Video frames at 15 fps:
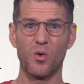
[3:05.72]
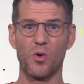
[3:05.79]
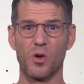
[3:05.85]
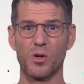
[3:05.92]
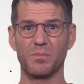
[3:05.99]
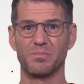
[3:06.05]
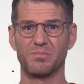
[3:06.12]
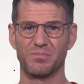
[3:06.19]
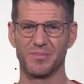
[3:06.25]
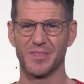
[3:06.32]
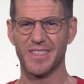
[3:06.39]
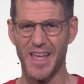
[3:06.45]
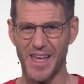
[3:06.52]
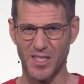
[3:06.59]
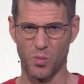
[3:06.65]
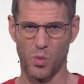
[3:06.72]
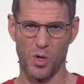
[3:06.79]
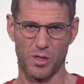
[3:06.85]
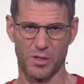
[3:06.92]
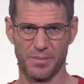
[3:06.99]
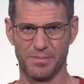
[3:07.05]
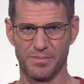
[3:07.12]
or sex
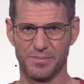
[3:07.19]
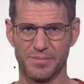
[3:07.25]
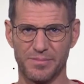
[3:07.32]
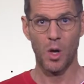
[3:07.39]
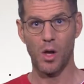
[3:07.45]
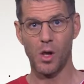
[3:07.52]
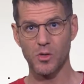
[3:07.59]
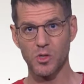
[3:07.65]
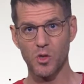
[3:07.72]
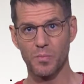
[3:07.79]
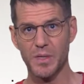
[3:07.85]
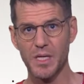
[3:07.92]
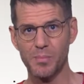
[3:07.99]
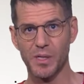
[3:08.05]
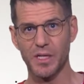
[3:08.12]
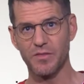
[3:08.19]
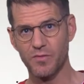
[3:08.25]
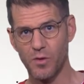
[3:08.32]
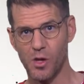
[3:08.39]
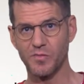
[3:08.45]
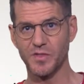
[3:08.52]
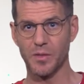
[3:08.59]
work. Also, people
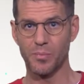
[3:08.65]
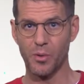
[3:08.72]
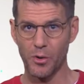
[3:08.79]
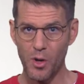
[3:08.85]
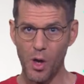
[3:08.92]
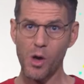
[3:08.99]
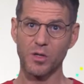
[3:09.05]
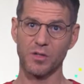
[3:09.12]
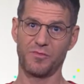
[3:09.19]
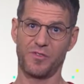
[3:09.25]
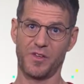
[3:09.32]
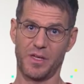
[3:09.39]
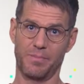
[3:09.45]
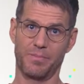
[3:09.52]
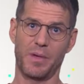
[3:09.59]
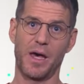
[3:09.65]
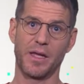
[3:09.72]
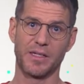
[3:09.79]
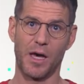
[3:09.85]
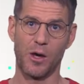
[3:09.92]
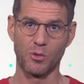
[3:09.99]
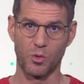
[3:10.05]
involved in pornography are
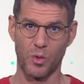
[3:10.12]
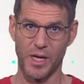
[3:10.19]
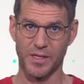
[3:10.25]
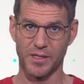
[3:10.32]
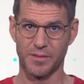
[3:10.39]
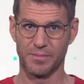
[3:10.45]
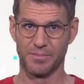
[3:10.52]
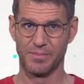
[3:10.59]
downgraded.